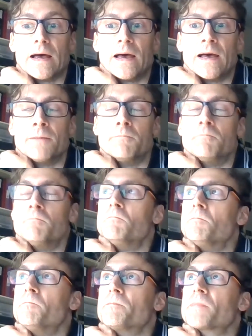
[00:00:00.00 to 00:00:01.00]
I'm
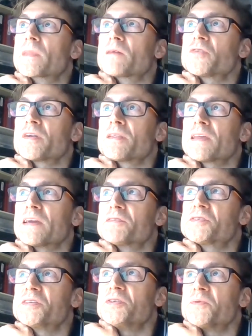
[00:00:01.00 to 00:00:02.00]
trying to think of a
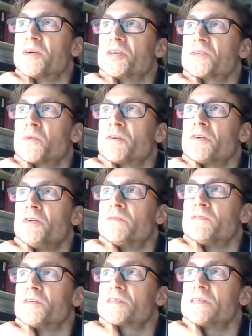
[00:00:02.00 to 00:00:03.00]
situation where a
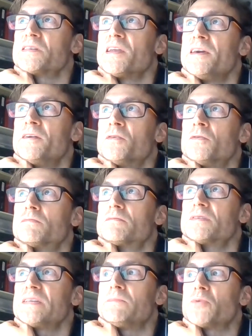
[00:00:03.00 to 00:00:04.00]
university's legal
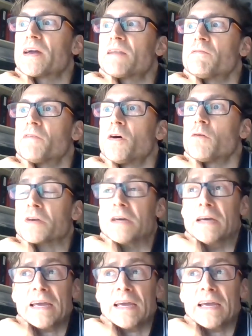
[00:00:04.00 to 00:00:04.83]
team will get involved.